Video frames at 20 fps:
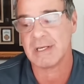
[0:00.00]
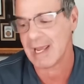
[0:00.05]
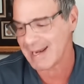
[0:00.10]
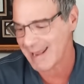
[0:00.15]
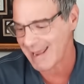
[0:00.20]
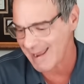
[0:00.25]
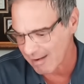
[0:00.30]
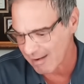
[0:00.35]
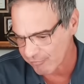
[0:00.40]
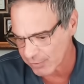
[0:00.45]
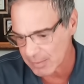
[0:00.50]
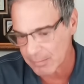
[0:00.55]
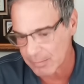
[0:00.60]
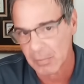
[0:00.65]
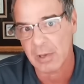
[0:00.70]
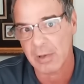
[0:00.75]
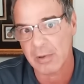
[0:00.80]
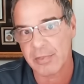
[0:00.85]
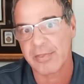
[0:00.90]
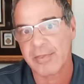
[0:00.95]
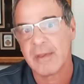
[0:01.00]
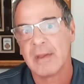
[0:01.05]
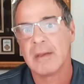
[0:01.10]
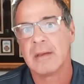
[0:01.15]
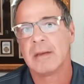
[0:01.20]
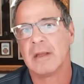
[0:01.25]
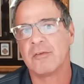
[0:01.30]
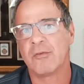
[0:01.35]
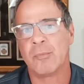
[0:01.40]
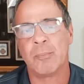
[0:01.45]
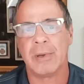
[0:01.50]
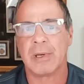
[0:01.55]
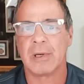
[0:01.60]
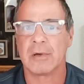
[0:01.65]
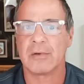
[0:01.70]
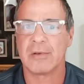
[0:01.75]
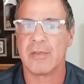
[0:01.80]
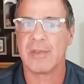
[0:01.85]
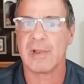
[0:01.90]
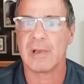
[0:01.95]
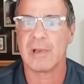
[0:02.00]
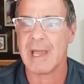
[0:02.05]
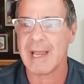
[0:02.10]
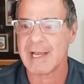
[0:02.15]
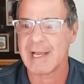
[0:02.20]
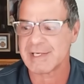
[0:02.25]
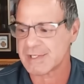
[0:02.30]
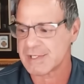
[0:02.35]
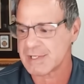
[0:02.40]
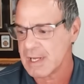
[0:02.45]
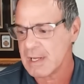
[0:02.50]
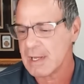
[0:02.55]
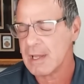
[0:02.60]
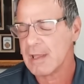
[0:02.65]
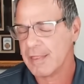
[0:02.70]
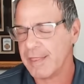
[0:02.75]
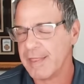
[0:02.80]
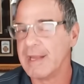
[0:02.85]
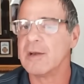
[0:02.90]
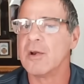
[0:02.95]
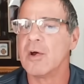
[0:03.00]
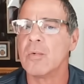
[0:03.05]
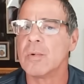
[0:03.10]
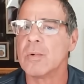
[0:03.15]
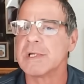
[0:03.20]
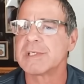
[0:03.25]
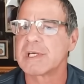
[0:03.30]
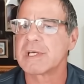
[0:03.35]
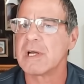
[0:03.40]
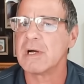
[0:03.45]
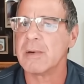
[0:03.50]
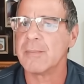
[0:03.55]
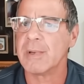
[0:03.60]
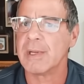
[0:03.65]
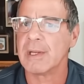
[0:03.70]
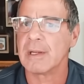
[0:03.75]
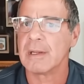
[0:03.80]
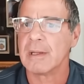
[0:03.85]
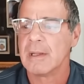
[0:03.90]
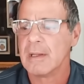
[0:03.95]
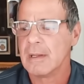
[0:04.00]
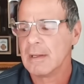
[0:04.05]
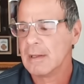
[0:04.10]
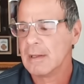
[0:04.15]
And every month, it's bigger than the last. They know what's coming.